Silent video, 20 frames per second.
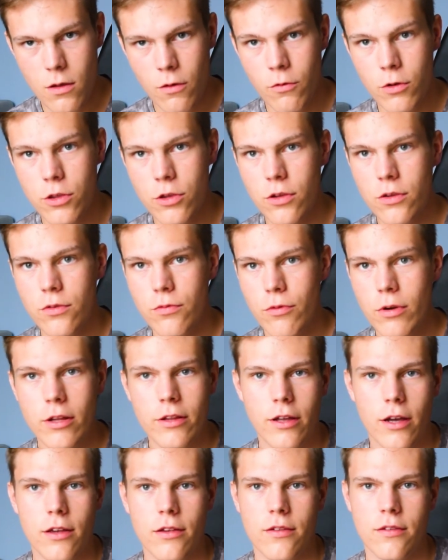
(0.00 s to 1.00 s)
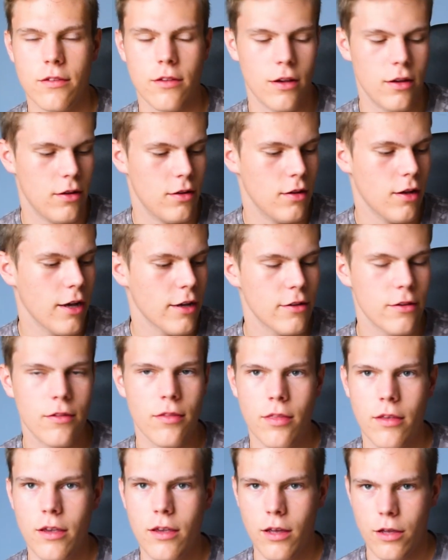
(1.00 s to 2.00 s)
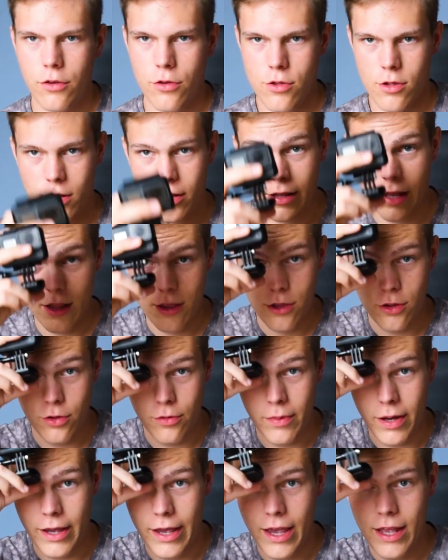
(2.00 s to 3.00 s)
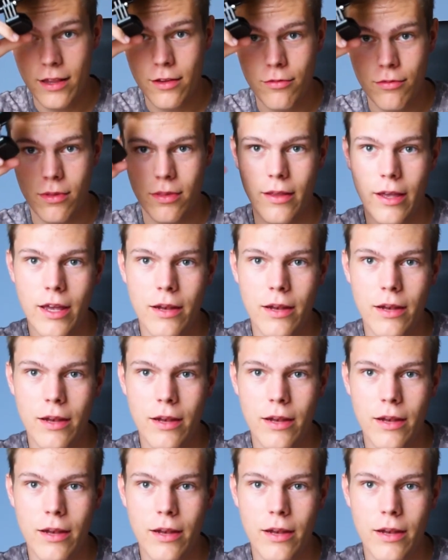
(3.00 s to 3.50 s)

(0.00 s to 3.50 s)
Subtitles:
which is really nice. I like this thing. I usually attach it to my head with the